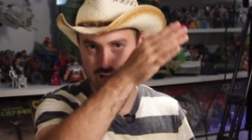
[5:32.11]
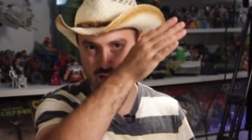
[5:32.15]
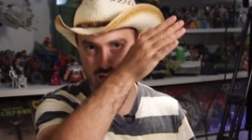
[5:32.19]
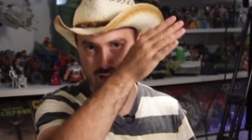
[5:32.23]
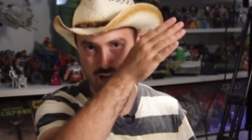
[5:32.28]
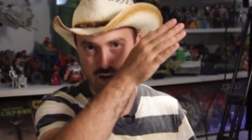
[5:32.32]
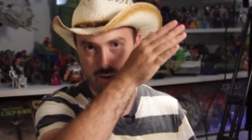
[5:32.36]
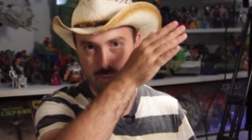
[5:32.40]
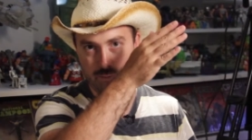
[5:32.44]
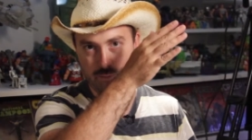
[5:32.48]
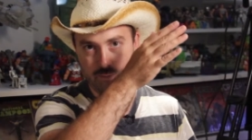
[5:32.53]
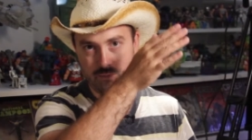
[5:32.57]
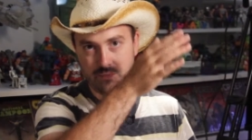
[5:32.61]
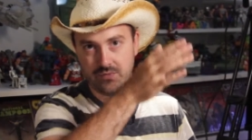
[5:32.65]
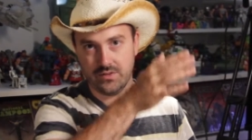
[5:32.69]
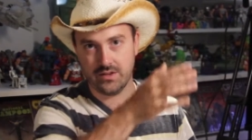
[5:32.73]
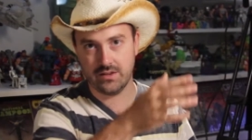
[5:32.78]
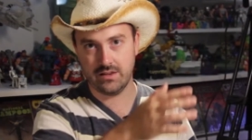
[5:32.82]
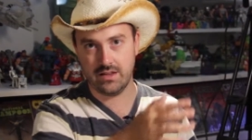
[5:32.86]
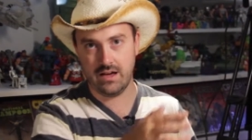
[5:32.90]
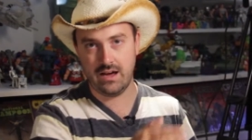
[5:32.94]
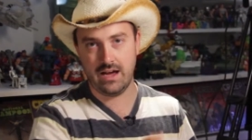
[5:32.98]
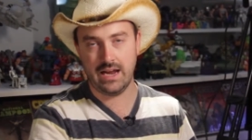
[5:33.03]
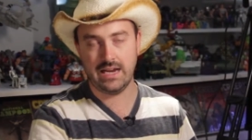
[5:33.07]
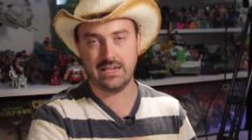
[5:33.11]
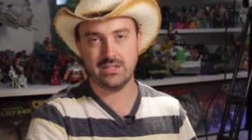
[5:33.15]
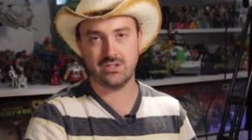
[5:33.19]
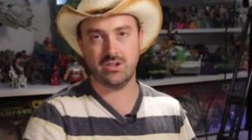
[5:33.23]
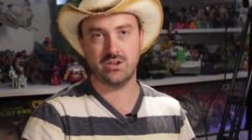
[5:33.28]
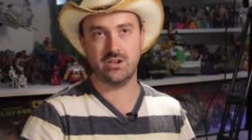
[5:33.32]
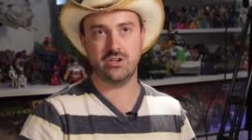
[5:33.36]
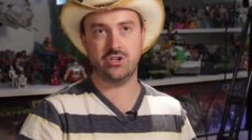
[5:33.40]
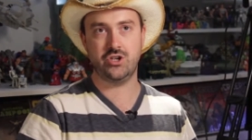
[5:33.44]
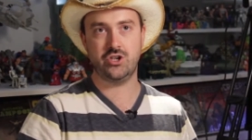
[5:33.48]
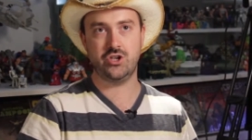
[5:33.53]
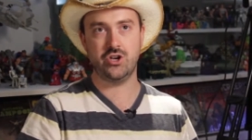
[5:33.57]
um, the lines
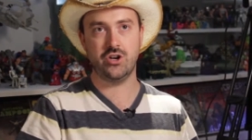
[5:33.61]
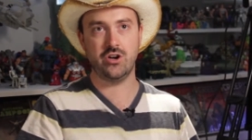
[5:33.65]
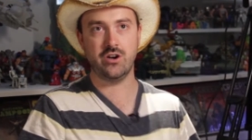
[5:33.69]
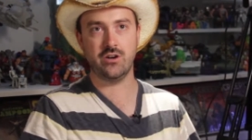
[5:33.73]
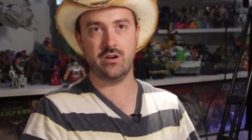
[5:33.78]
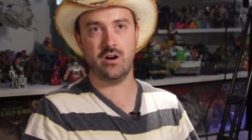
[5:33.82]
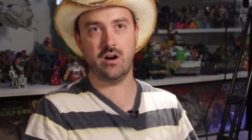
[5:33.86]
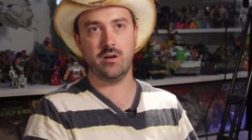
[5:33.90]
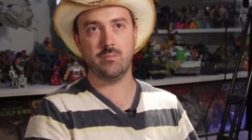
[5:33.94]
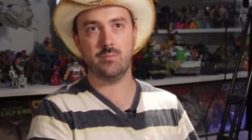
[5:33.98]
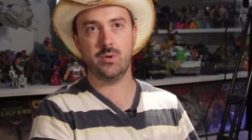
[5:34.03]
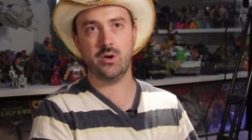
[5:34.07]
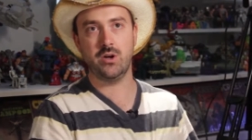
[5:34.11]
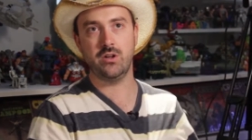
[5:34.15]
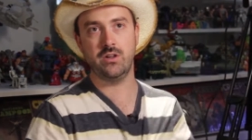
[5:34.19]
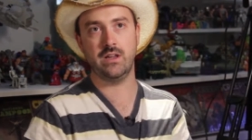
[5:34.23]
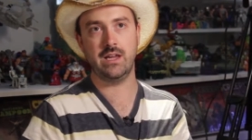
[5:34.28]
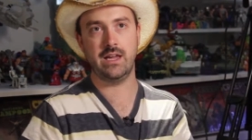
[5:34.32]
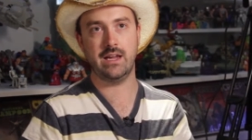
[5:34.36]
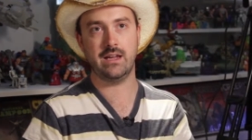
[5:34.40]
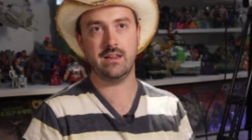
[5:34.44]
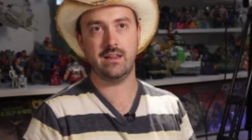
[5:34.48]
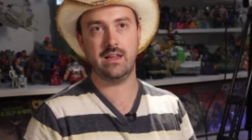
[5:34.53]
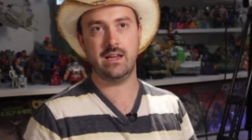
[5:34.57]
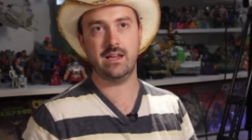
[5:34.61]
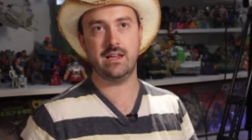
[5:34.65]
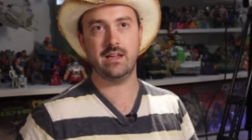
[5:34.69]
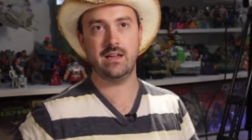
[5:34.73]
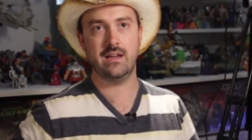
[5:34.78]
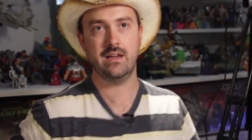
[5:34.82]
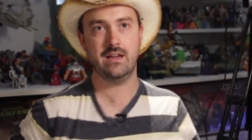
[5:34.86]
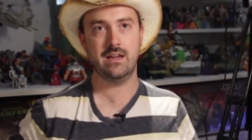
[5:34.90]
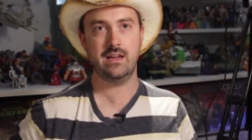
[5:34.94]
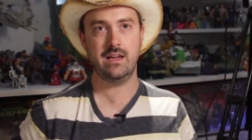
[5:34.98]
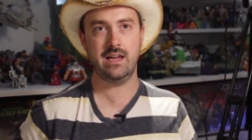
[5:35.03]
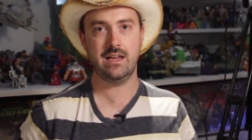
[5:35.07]
on a shirt are pulling like
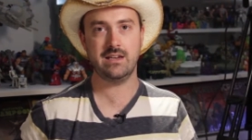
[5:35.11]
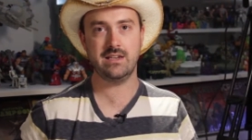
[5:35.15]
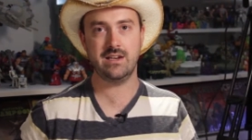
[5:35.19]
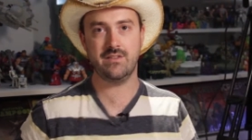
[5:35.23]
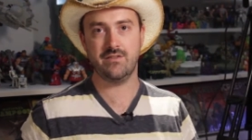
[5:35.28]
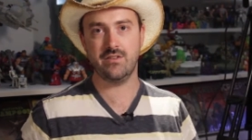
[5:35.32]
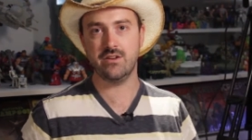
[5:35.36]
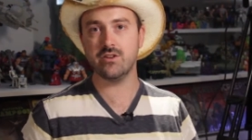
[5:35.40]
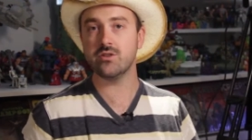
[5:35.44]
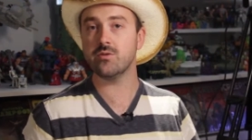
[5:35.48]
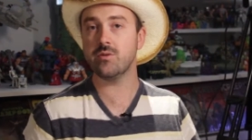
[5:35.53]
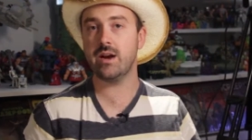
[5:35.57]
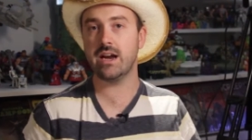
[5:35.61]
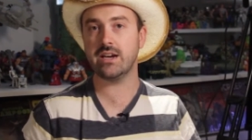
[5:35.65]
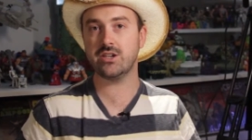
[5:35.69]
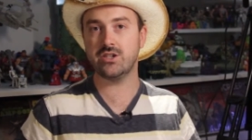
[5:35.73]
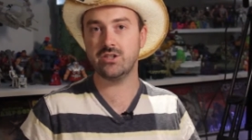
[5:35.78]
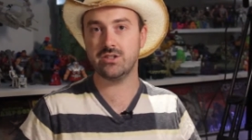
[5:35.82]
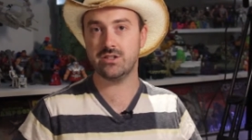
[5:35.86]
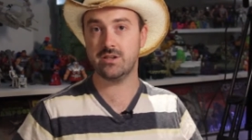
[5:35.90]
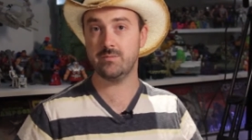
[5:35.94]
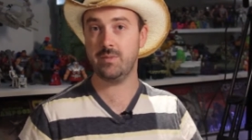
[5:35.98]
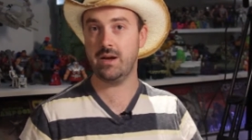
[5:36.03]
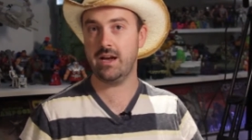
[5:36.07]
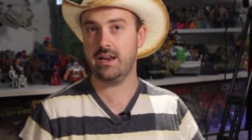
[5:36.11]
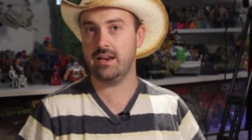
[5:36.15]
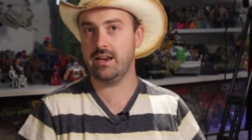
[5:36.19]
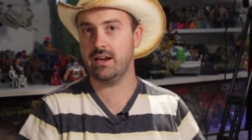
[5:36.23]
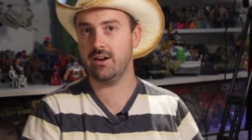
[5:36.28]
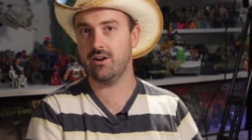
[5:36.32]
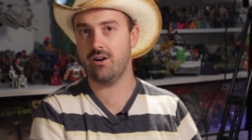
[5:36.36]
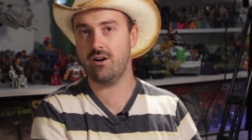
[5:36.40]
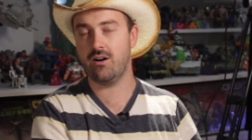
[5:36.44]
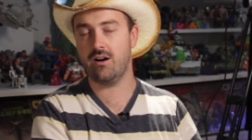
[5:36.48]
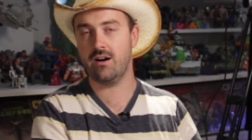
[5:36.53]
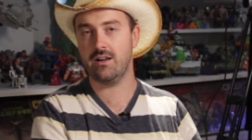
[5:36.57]
in different directions
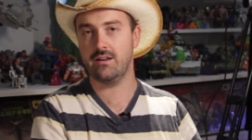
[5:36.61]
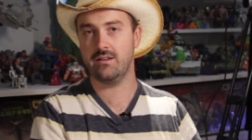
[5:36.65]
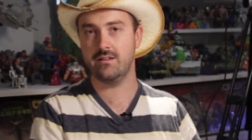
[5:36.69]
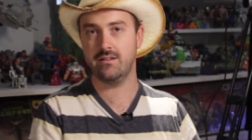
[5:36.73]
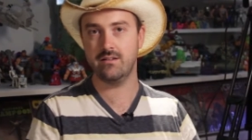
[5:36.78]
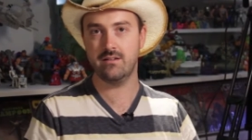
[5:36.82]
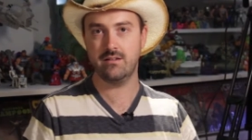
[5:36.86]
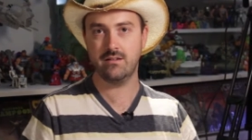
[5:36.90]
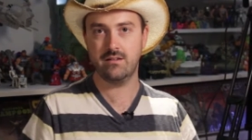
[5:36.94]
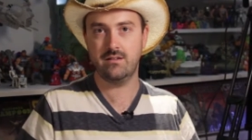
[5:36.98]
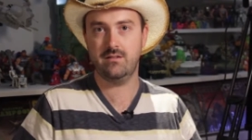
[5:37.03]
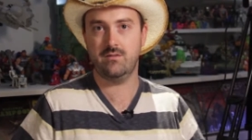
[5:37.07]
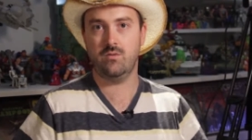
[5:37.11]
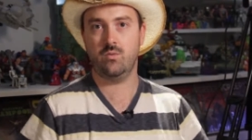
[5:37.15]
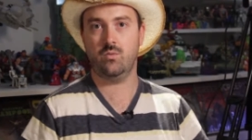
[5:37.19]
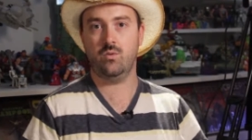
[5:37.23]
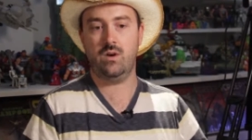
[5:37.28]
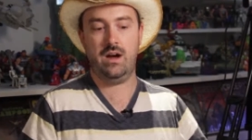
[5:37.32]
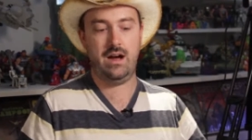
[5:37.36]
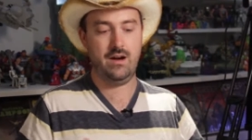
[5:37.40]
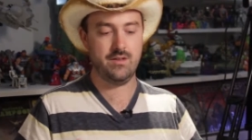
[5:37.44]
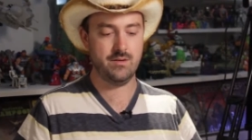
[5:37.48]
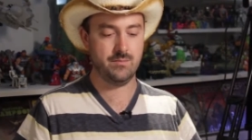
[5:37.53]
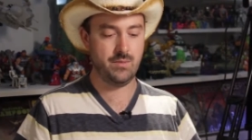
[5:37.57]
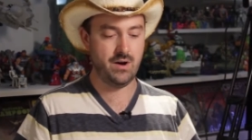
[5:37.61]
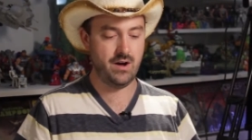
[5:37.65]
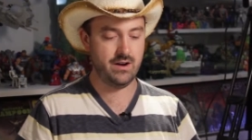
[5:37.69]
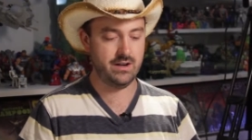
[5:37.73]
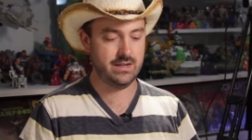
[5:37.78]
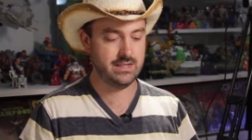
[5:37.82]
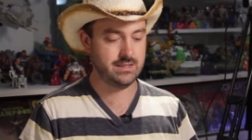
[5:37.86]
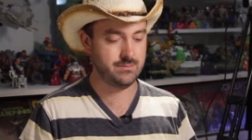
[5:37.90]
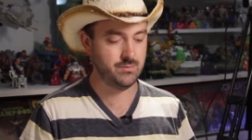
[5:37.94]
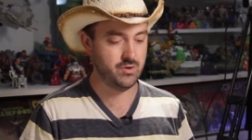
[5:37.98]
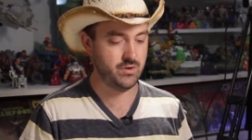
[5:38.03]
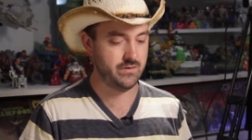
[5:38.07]
depending on how the
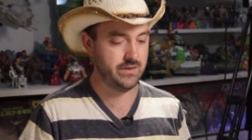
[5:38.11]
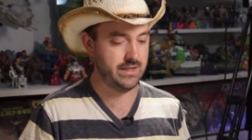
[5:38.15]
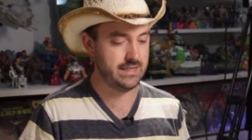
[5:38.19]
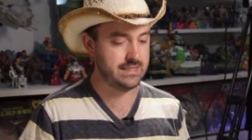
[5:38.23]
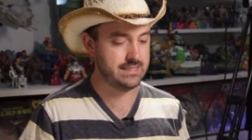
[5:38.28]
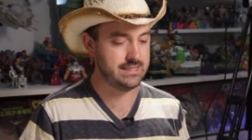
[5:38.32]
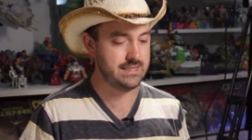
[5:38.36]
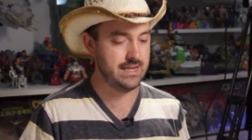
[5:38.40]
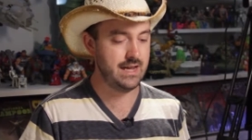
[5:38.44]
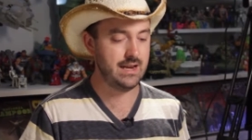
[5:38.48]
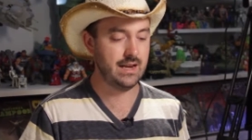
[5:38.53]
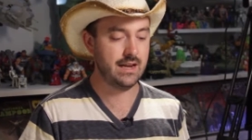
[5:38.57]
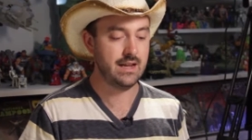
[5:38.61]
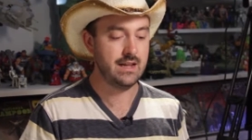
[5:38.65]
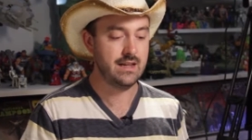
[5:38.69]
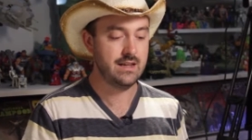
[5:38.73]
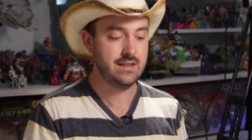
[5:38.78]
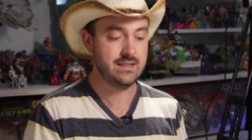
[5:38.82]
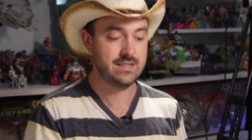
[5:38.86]
body is moving and standing.